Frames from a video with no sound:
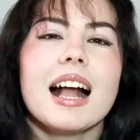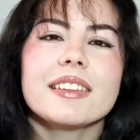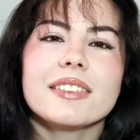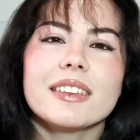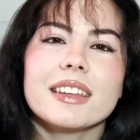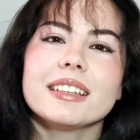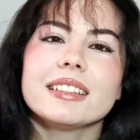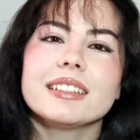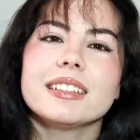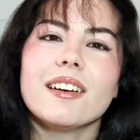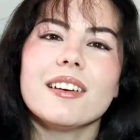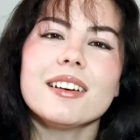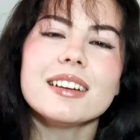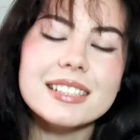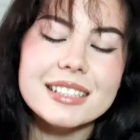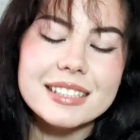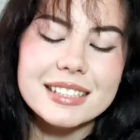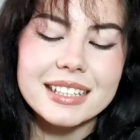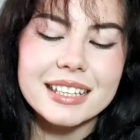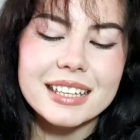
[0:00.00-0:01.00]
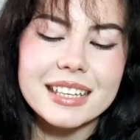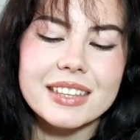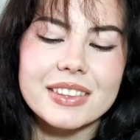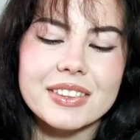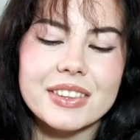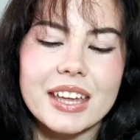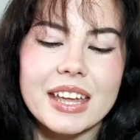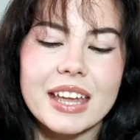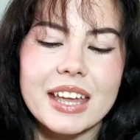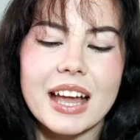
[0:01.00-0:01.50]
And then
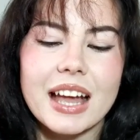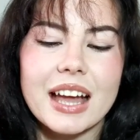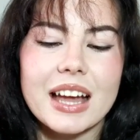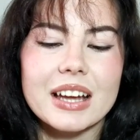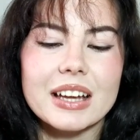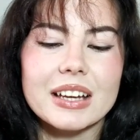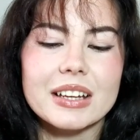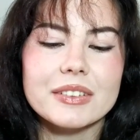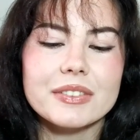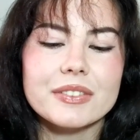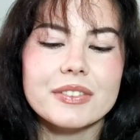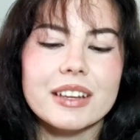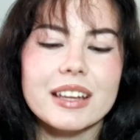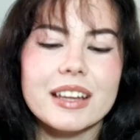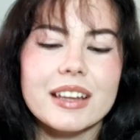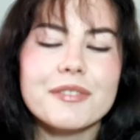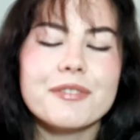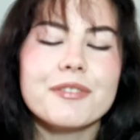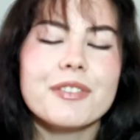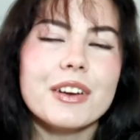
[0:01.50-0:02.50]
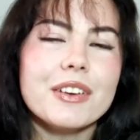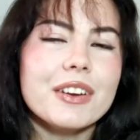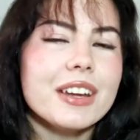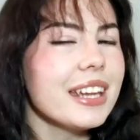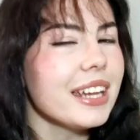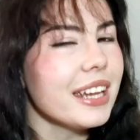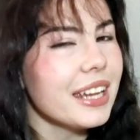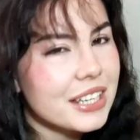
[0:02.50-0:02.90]
lastly, they have a very